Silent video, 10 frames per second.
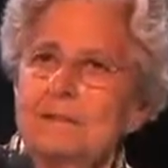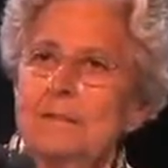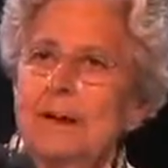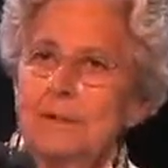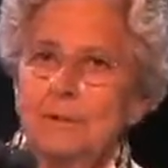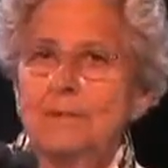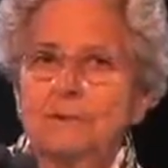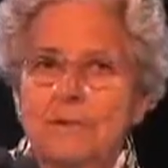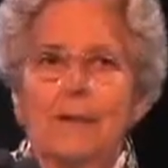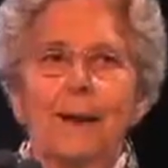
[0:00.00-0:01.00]
I would
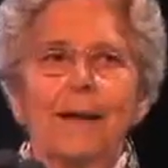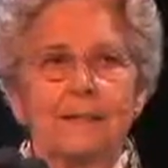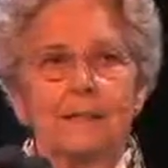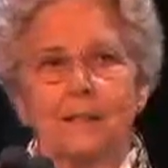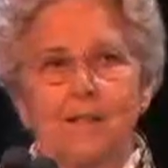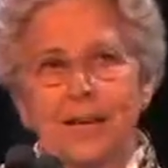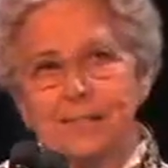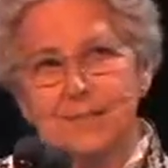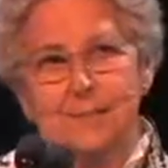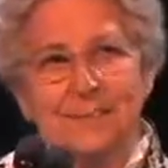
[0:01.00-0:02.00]
threaten to chase
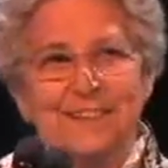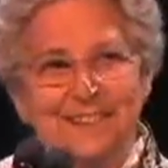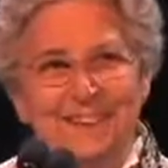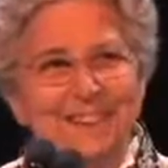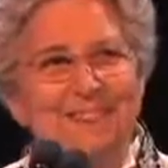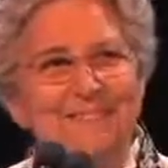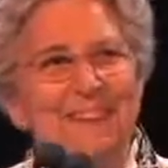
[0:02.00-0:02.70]
them into the